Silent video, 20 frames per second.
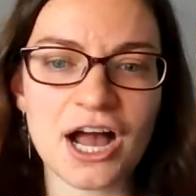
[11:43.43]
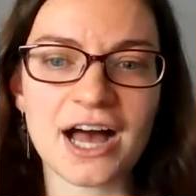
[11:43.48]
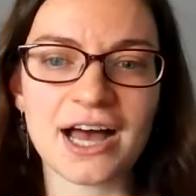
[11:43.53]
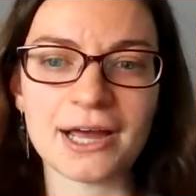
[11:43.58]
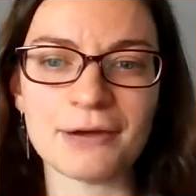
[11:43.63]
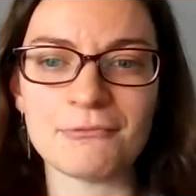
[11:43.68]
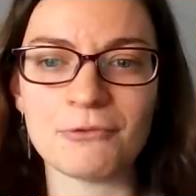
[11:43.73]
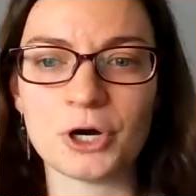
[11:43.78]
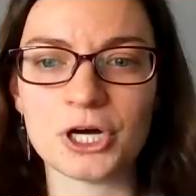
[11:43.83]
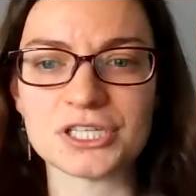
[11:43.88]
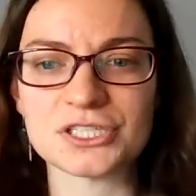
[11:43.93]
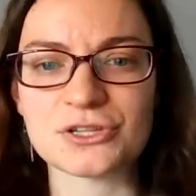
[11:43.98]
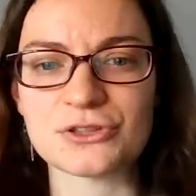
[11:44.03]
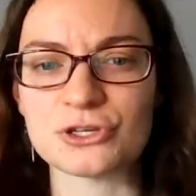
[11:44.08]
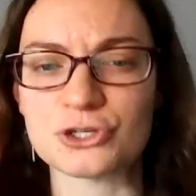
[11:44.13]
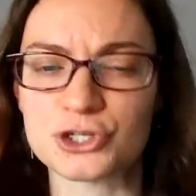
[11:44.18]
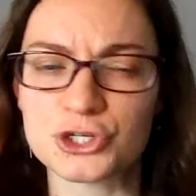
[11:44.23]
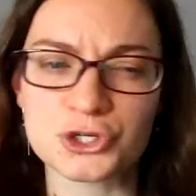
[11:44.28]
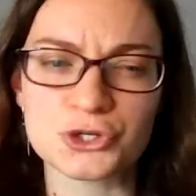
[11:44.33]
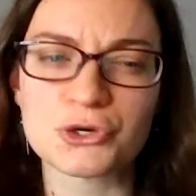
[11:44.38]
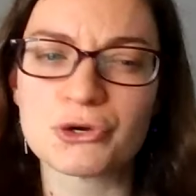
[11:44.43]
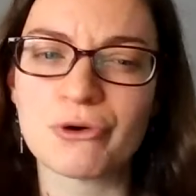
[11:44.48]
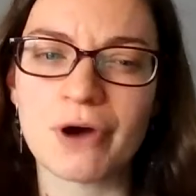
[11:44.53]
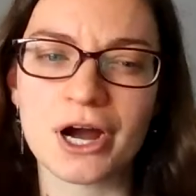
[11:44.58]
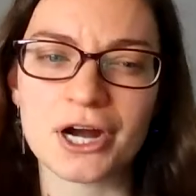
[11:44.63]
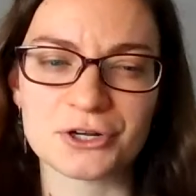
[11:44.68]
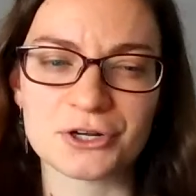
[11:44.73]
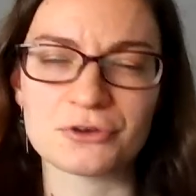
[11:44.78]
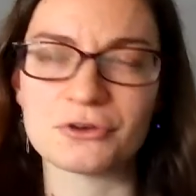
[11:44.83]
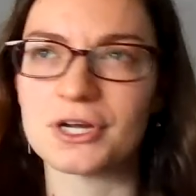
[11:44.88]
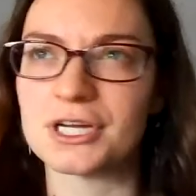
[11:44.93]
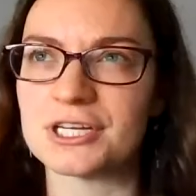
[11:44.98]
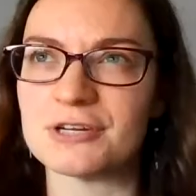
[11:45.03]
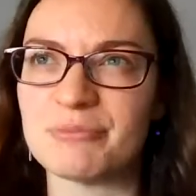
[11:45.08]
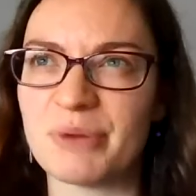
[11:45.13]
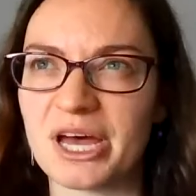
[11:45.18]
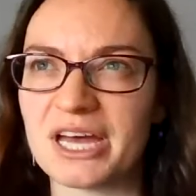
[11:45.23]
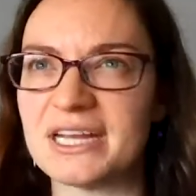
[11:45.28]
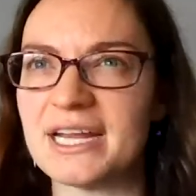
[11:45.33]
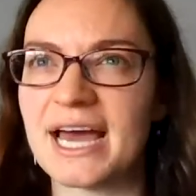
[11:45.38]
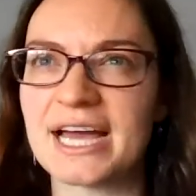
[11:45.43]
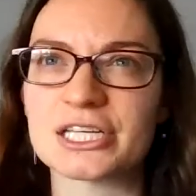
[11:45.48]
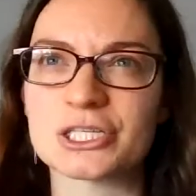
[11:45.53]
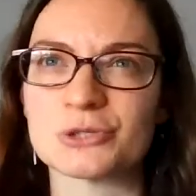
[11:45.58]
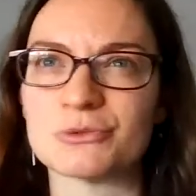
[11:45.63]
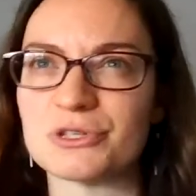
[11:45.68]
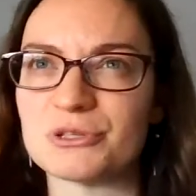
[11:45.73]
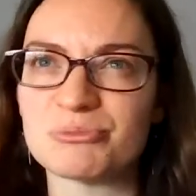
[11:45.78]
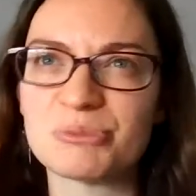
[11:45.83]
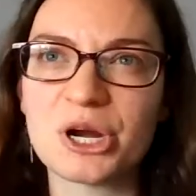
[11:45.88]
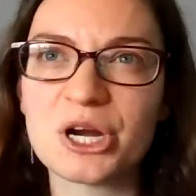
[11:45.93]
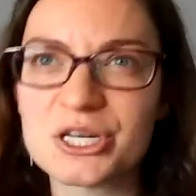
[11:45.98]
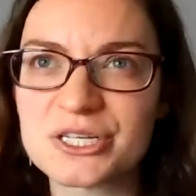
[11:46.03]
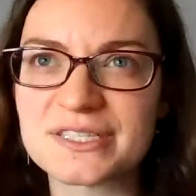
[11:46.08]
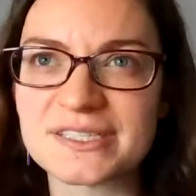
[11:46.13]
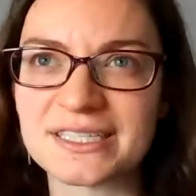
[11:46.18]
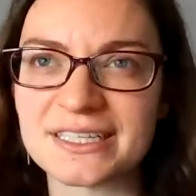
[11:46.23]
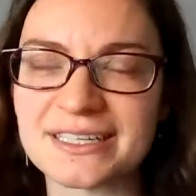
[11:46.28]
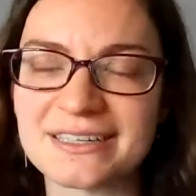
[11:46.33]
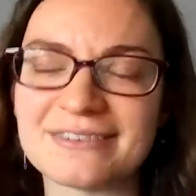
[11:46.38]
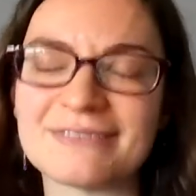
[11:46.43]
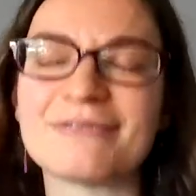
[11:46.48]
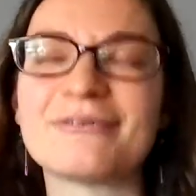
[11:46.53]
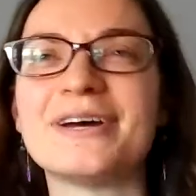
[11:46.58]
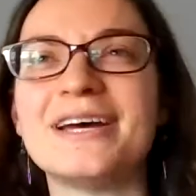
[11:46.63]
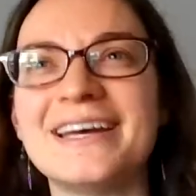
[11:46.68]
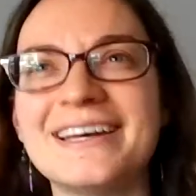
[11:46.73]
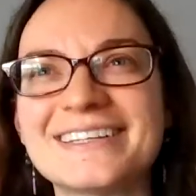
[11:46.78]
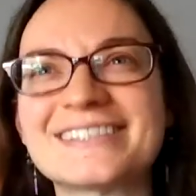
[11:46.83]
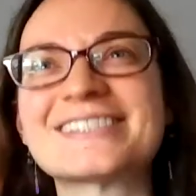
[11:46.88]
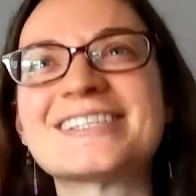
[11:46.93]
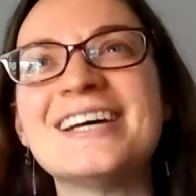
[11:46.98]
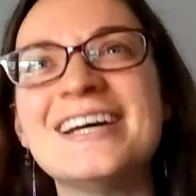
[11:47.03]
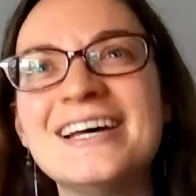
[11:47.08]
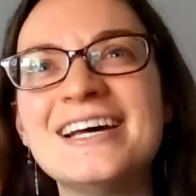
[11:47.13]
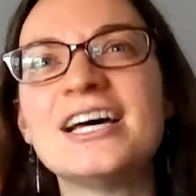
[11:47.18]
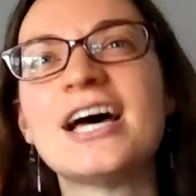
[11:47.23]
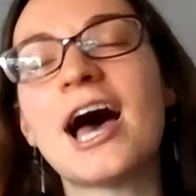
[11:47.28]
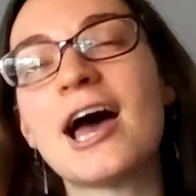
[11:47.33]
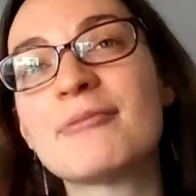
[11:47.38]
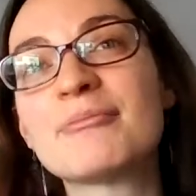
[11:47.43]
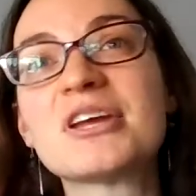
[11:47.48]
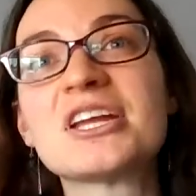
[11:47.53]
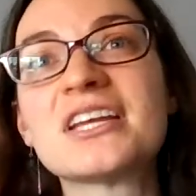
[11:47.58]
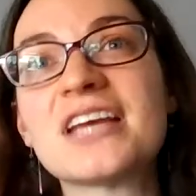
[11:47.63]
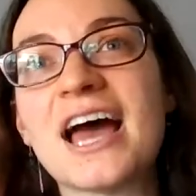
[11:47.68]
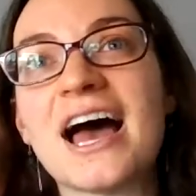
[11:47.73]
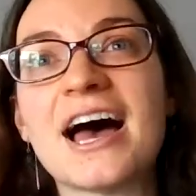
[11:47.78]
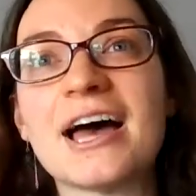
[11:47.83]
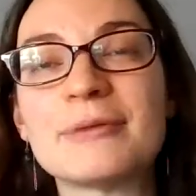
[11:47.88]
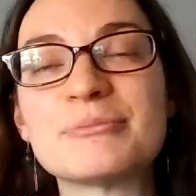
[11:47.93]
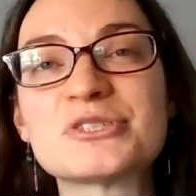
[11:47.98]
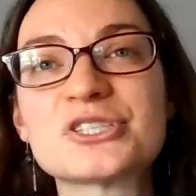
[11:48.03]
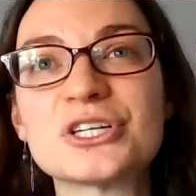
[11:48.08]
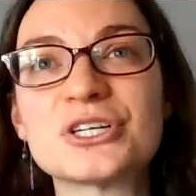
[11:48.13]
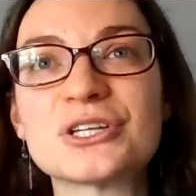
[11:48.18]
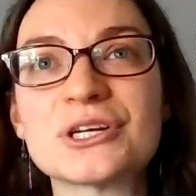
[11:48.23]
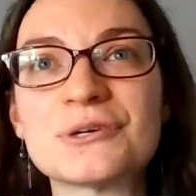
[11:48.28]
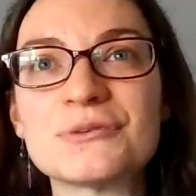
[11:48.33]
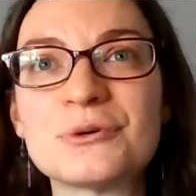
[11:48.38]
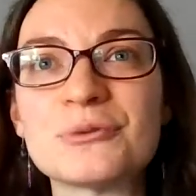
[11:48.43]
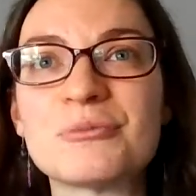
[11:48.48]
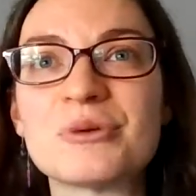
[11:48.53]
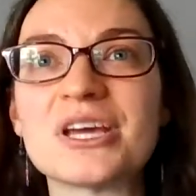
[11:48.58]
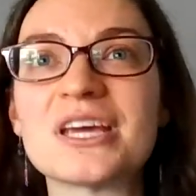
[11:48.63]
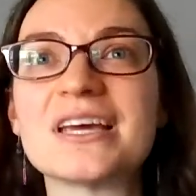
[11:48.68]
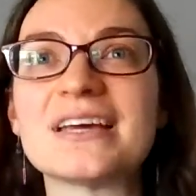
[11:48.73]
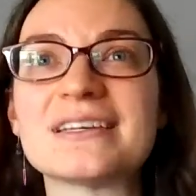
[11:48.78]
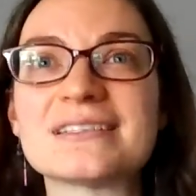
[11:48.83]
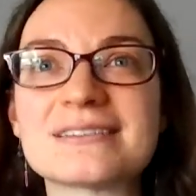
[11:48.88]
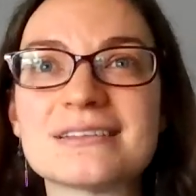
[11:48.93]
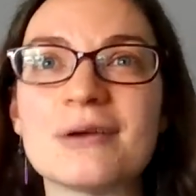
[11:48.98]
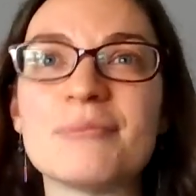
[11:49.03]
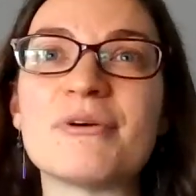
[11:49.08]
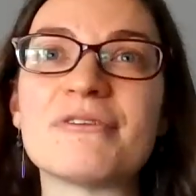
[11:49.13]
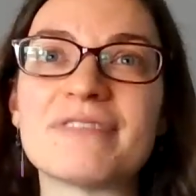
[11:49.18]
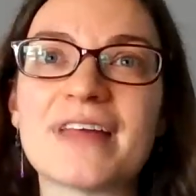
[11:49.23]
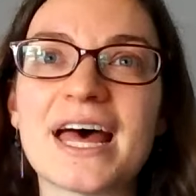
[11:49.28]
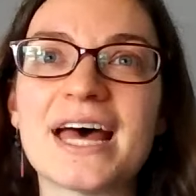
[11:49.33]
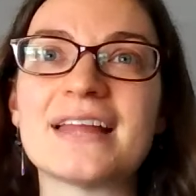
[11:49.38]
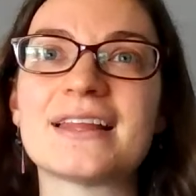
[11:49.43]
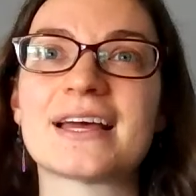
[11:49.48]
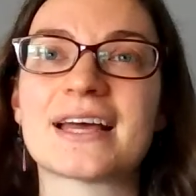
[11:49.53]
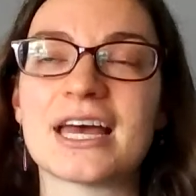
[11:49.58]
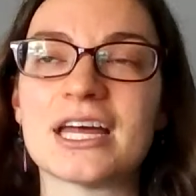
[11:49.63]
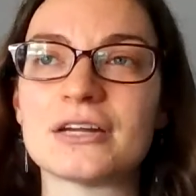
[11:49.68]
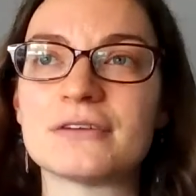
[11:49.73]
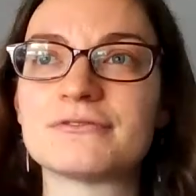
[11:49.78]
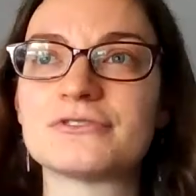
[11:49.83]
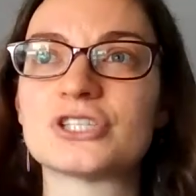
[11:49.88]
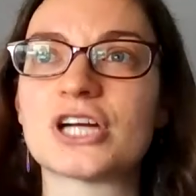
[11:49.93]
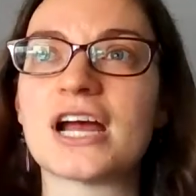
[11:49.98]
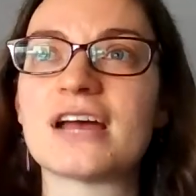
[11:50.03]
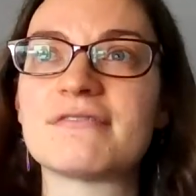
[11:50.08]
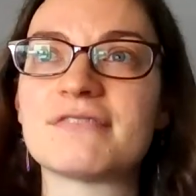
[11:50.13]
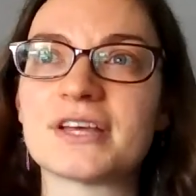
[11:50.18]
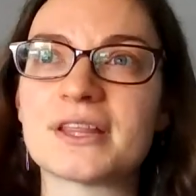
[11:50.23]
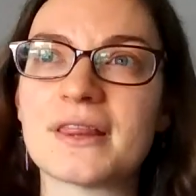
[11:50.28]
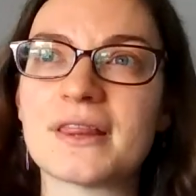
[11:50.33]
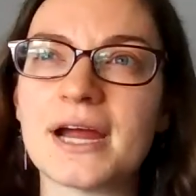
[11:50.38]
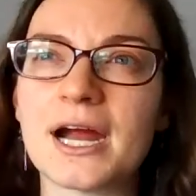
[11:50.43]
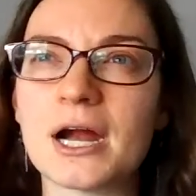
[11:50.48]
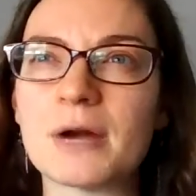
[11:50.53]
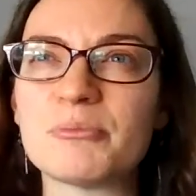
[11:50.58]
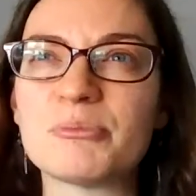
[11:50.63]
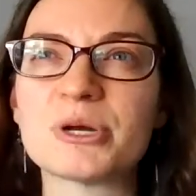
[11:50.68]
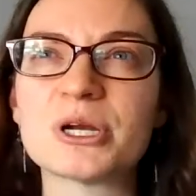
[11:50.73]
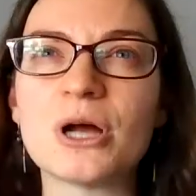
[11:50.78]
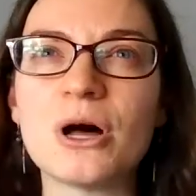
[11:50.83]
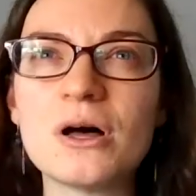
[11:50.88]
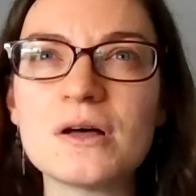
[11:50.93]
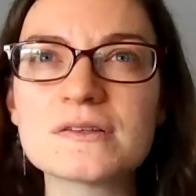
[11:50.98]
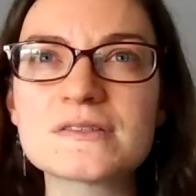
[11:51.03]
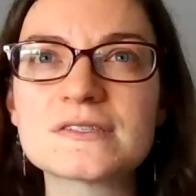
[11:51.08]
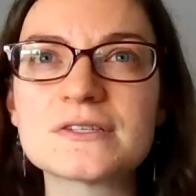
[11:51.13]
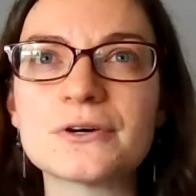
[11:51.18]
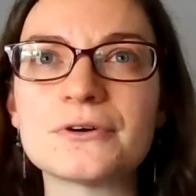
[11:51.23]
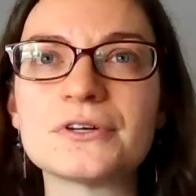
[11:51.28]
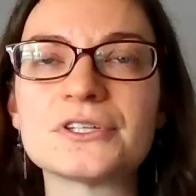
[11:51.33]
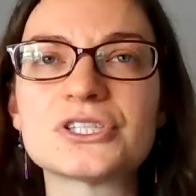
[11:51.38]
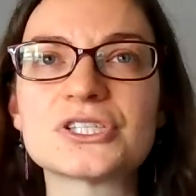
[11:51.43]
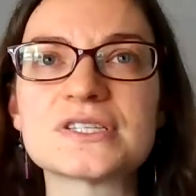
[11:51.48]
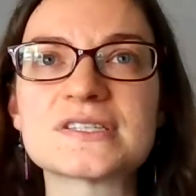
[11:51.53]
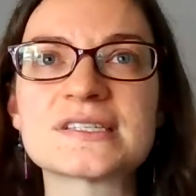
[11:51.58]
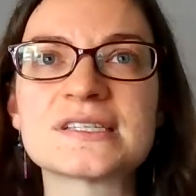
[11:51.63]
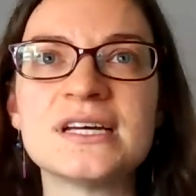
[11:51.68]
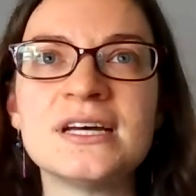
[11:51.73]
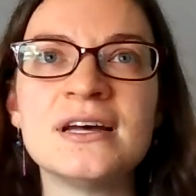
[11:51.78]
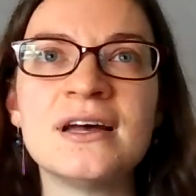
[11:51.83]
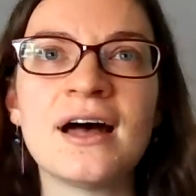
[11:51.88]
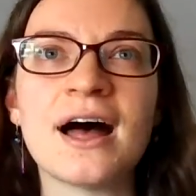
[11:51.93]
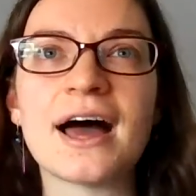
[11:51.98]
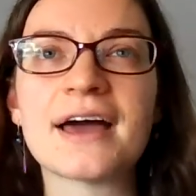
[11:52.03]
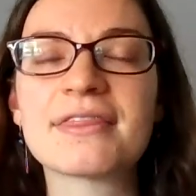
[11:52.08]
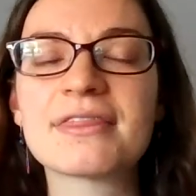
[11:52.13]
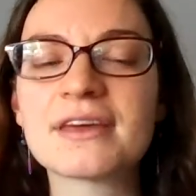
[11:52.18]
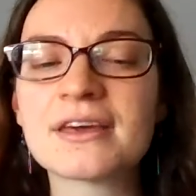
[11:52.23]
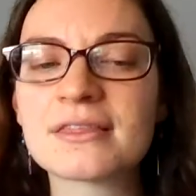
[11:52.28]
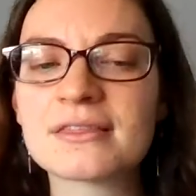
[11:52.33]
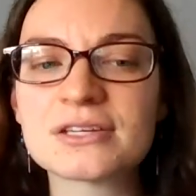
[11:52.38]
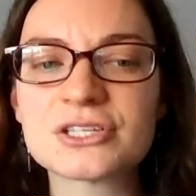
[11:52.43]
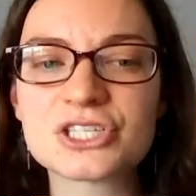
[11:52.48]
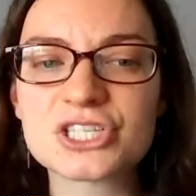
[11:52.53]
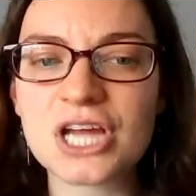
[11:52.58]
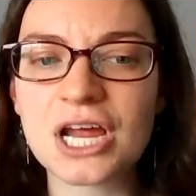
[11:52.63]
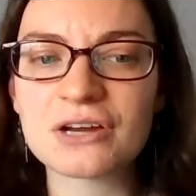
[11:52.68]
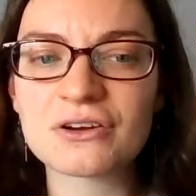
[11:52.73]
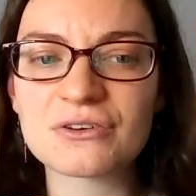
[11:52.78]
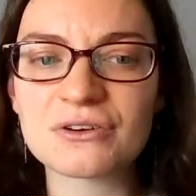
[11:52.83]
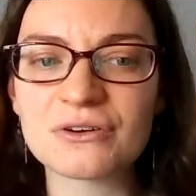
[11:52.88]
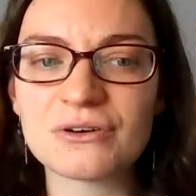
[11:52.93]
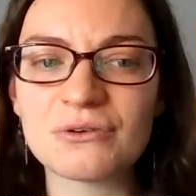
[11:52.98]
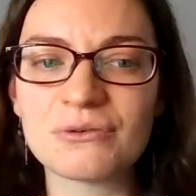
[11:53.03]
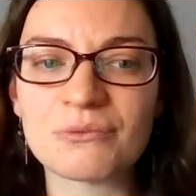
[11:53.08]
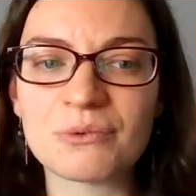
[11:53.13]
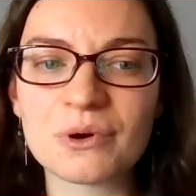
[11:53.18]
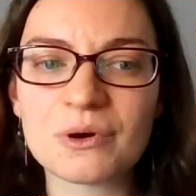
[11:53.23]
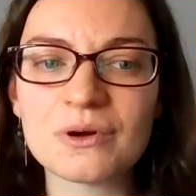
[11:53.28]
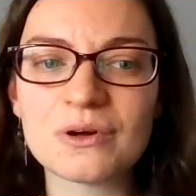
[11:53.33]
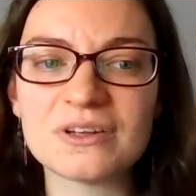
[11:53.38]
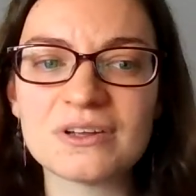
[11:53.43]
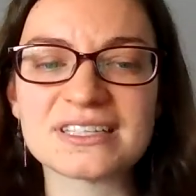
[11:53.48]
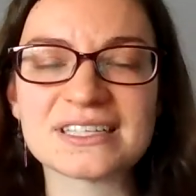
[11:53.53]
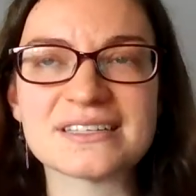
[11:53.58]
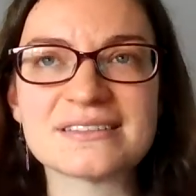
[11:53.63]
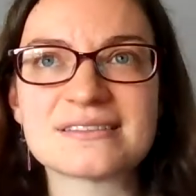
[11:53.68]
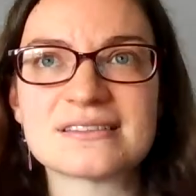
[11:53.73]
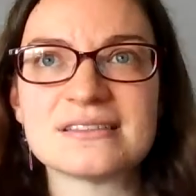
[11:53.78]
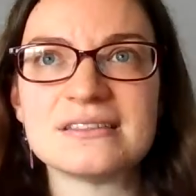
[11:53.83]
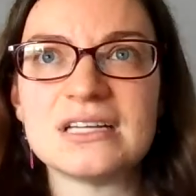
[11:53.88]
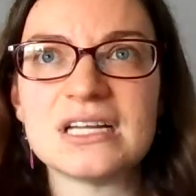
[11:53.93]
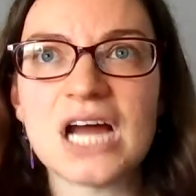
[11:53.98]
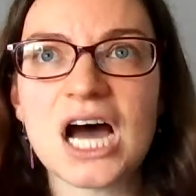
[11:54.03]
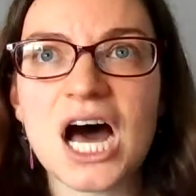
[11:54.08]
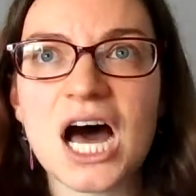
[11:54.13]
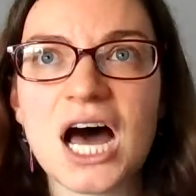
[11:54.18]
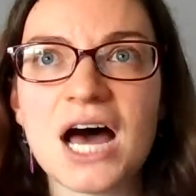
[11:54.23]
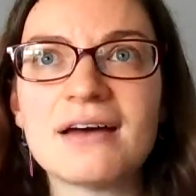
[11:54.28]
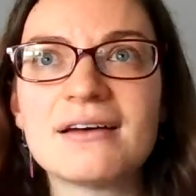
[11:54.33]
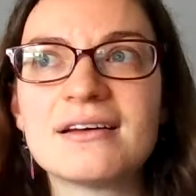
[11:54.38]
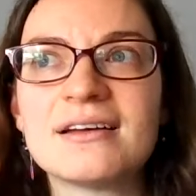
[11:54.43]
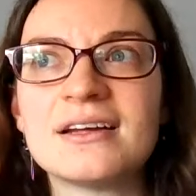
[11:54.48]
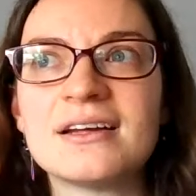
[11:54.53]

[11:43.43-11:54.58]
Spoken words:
I want the true art created by an actual person, which, I mean, yeah, I'm sure there will be some of that kind of driving there. But also it just, I think the general world is not